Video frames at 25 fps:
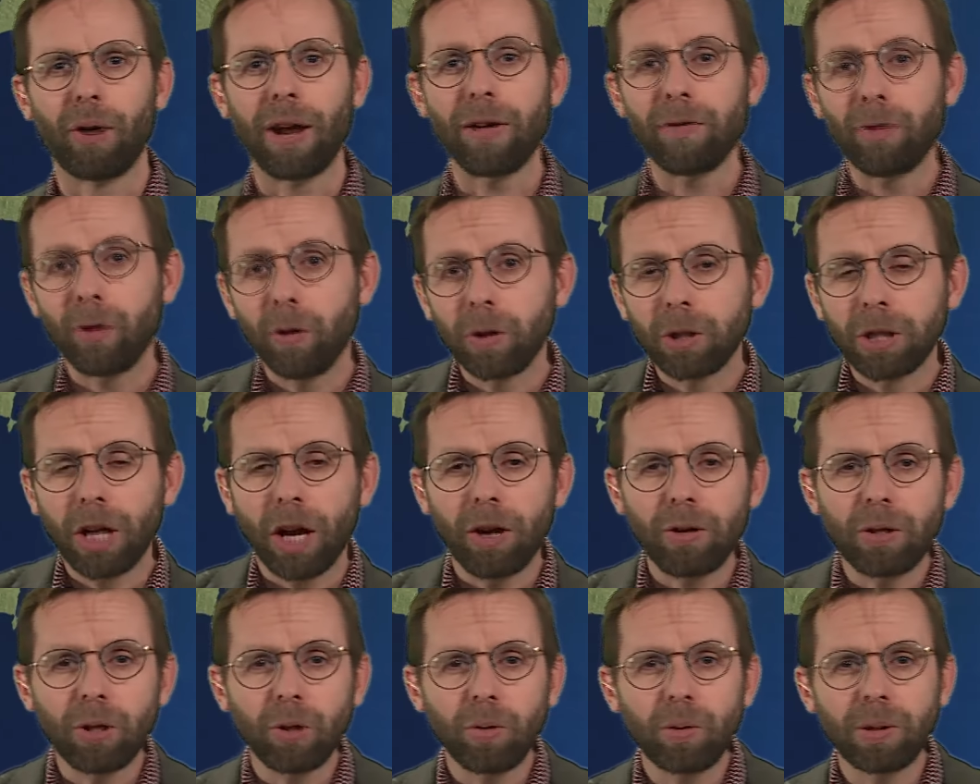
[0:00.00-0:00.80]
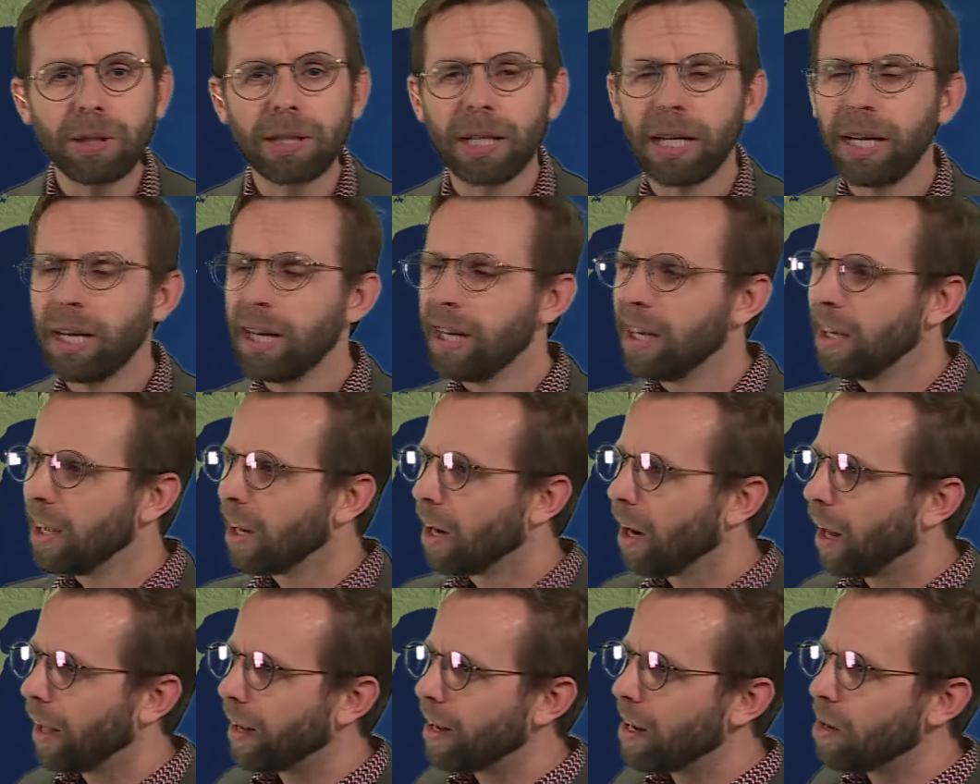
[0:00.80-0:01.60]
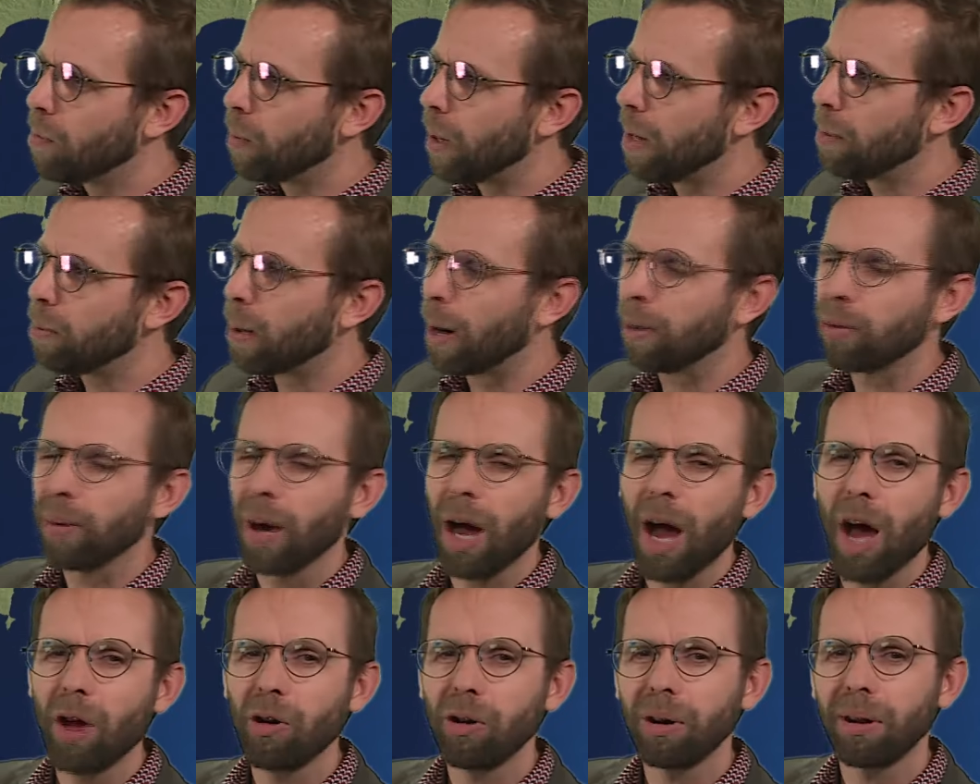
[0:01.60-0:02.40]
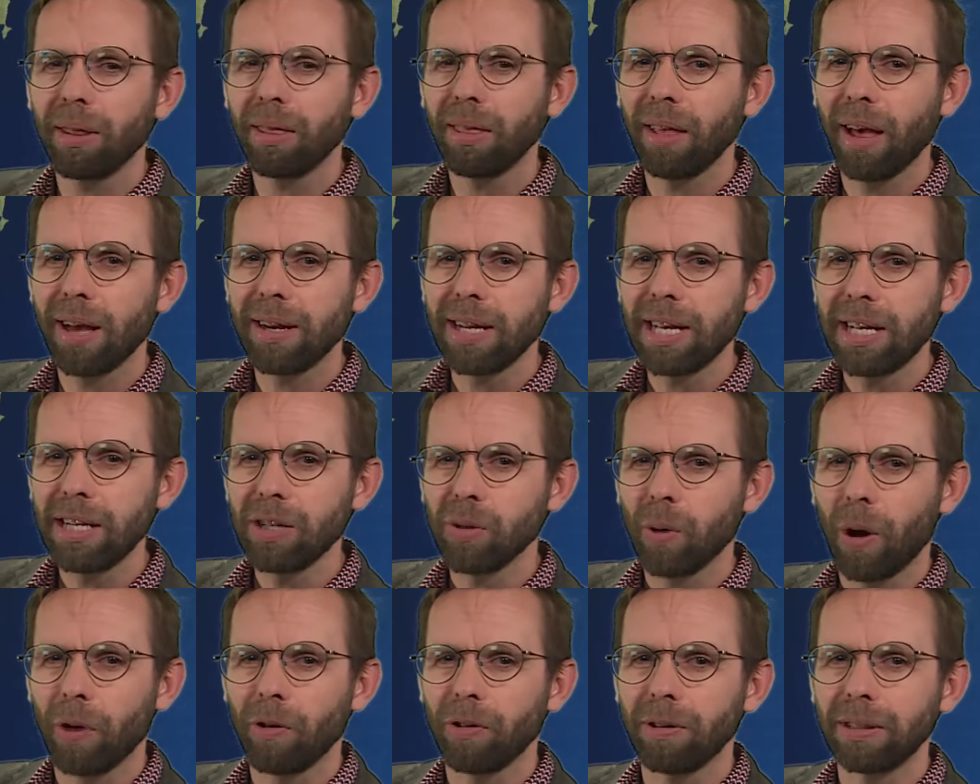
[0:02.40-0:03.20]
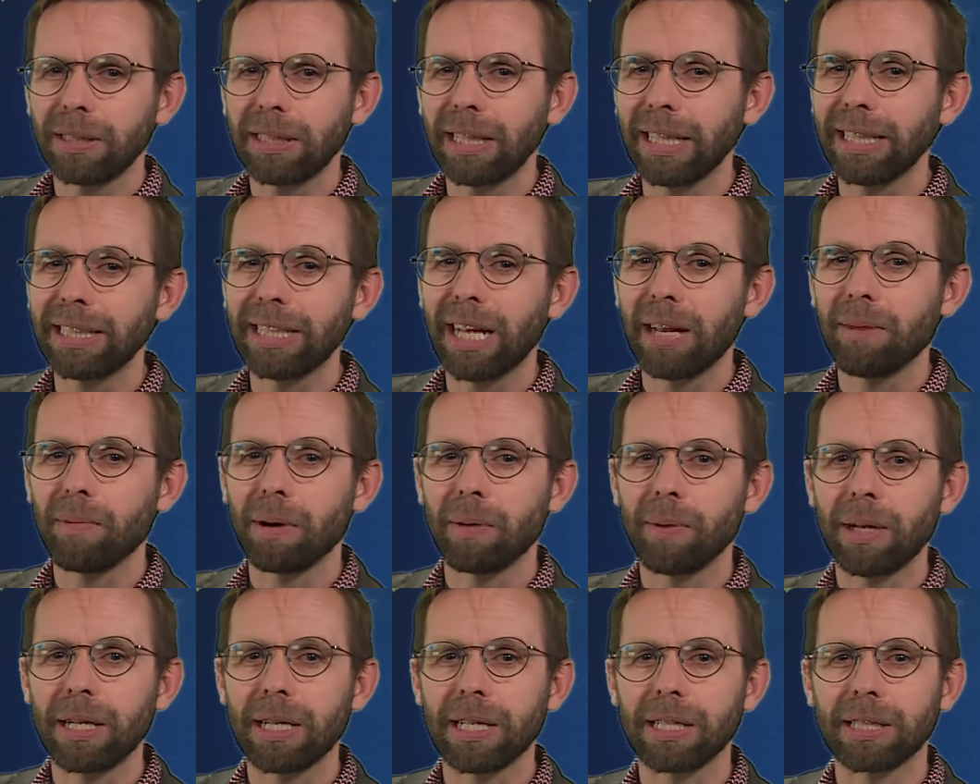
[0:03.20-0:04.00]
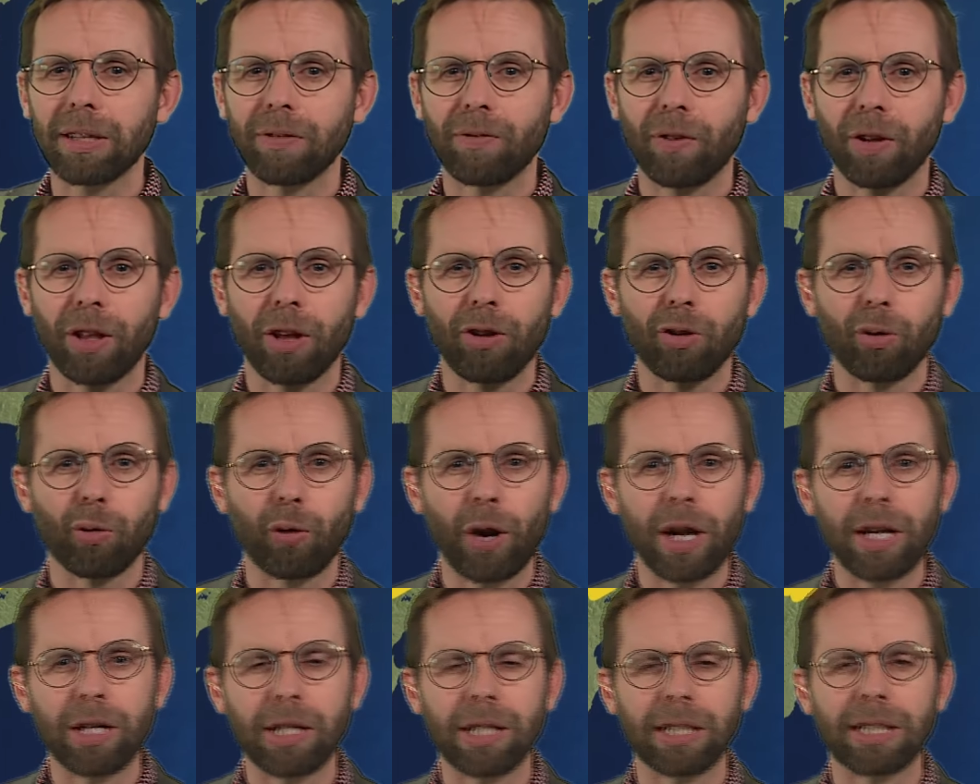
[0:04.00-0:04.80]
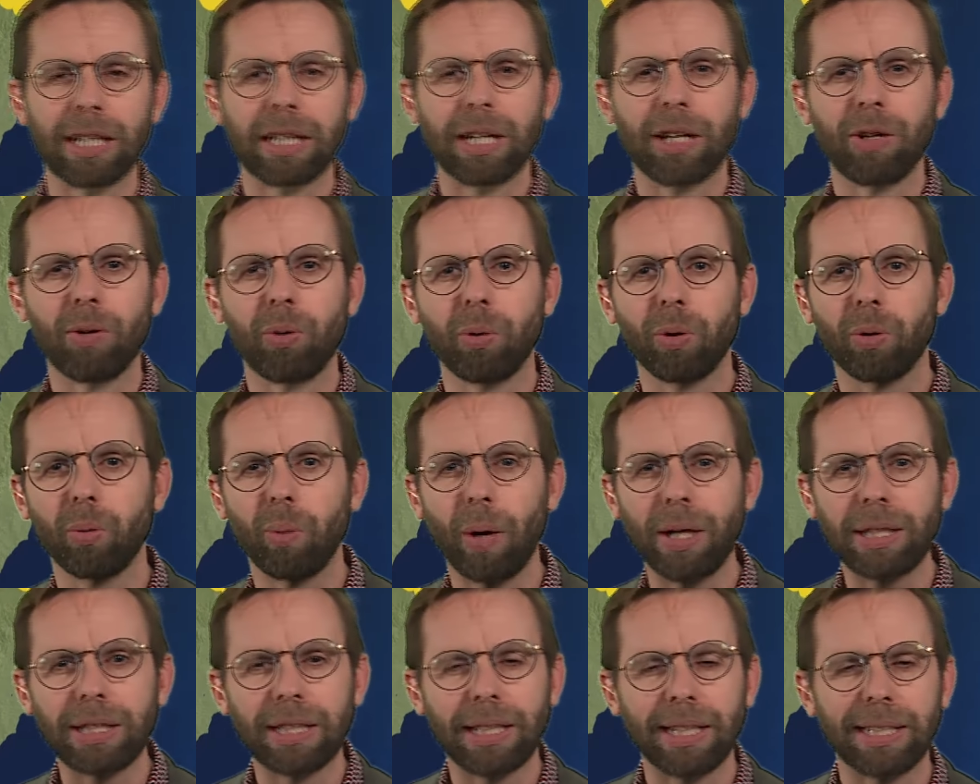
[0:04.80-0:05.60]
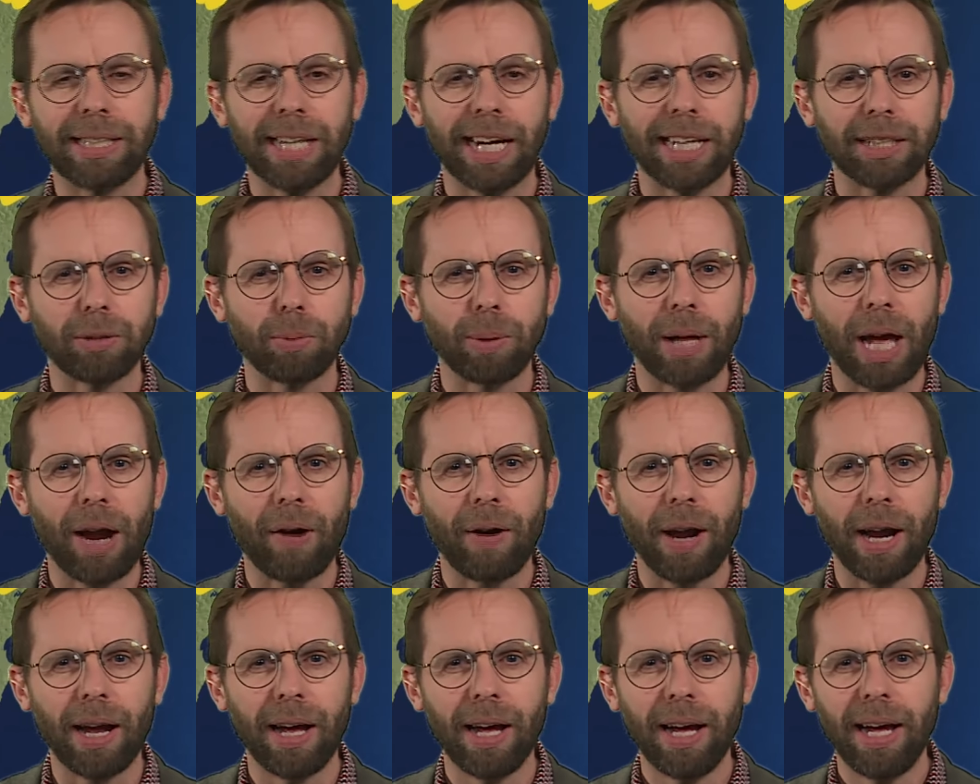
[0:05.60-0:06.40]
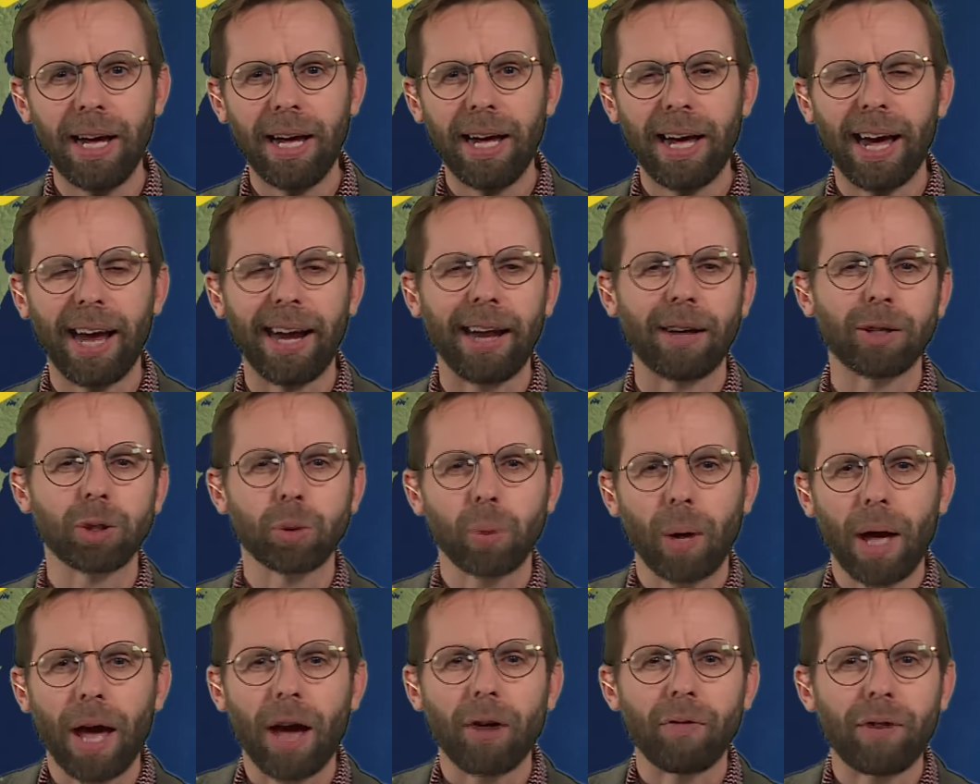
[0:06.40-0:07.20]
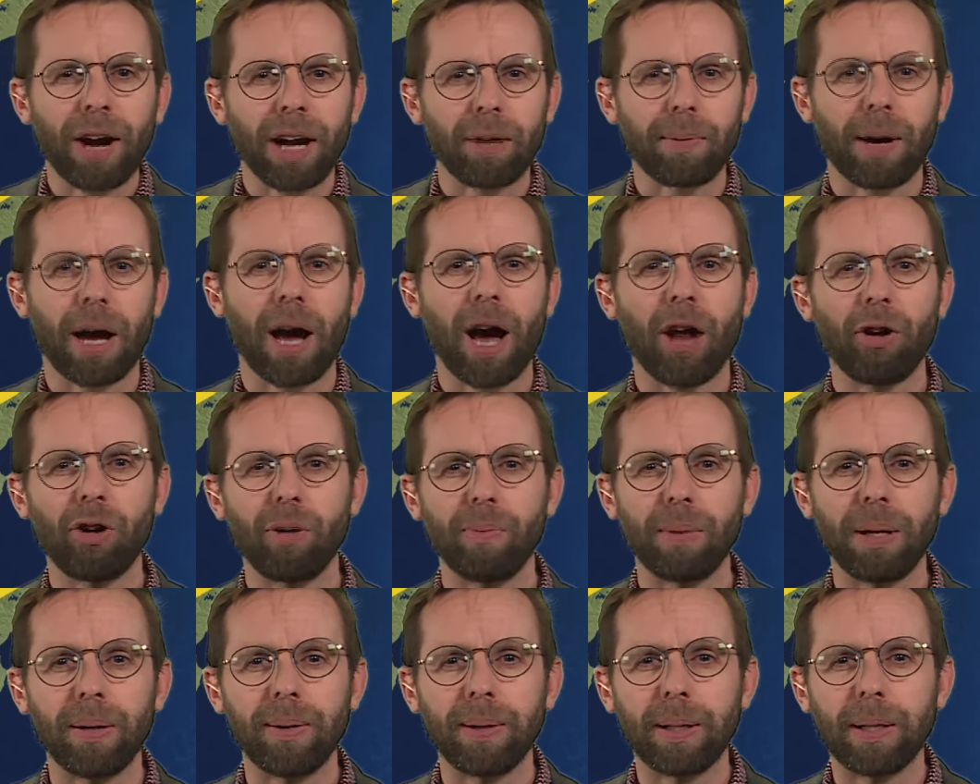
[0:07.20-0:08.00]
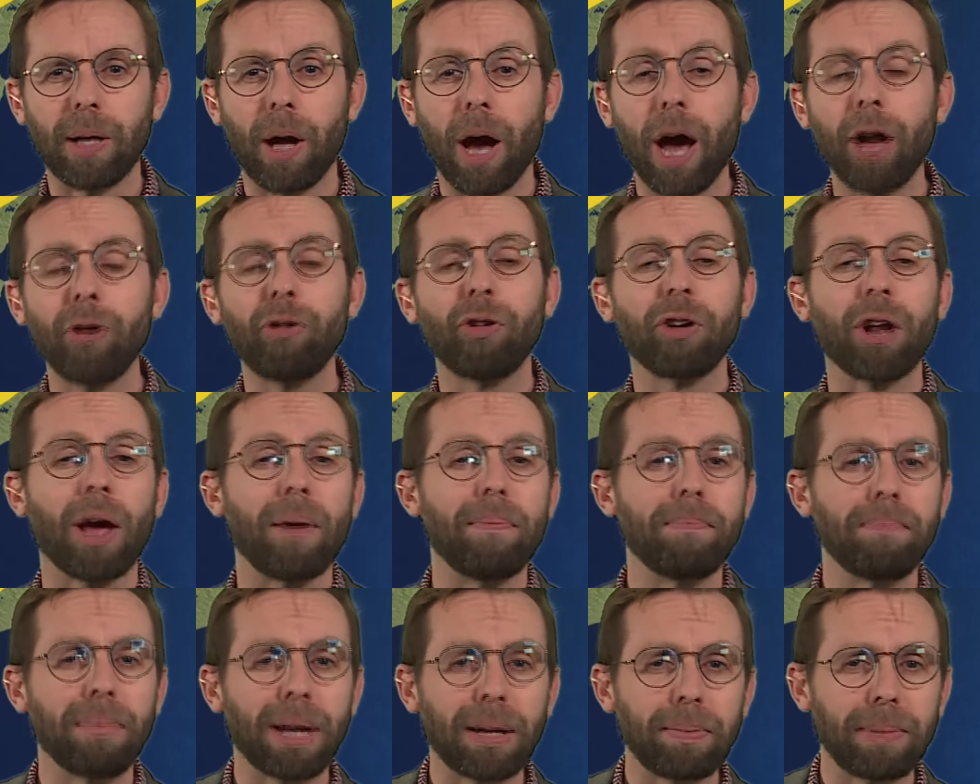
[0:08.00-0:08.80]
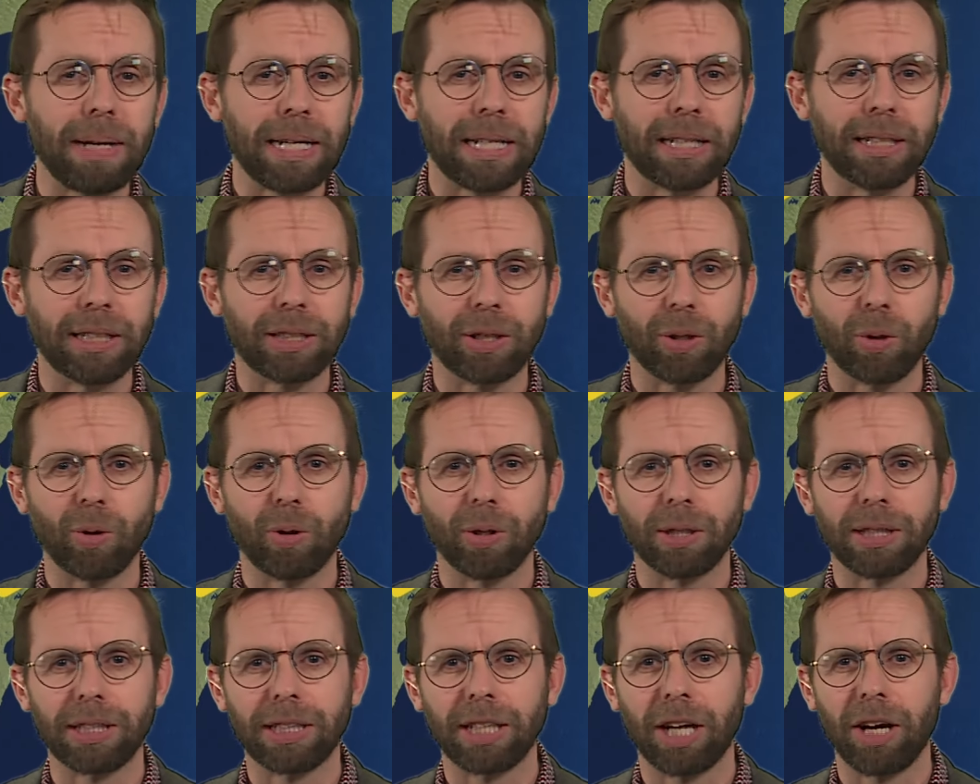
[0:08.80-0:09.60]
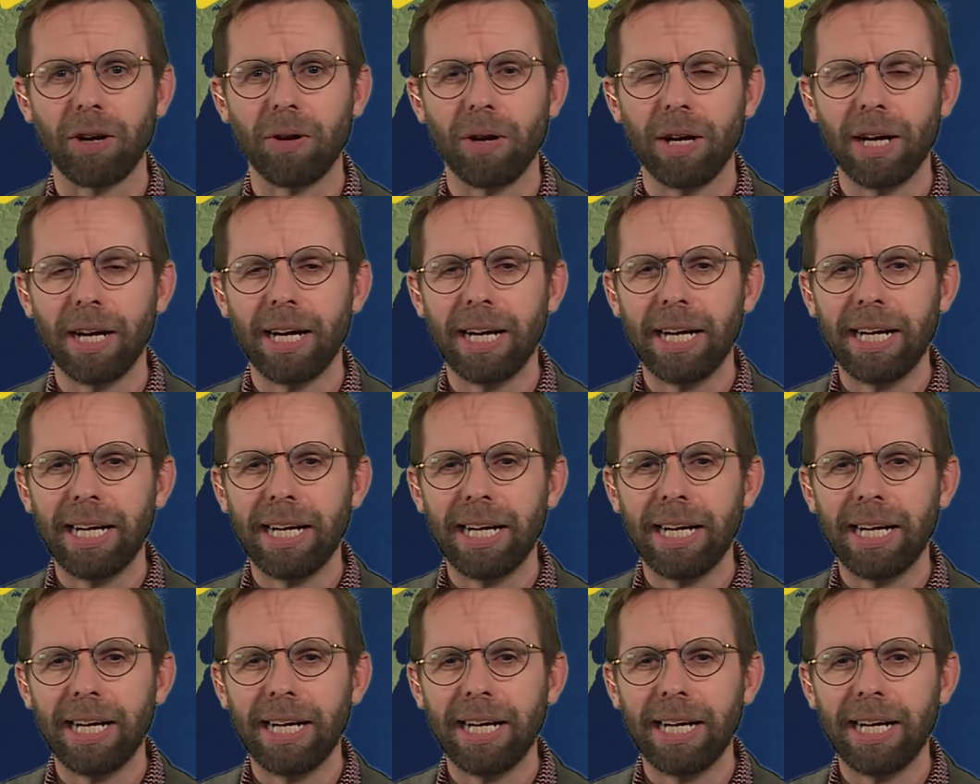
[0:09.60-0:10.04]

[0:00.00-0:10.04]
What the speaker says: Rainfall totals likely to be perhaps about 130 to 160 millimetres for those ranges in the northwest of the Tasman area and elsewhere around about 100 millimetres or so.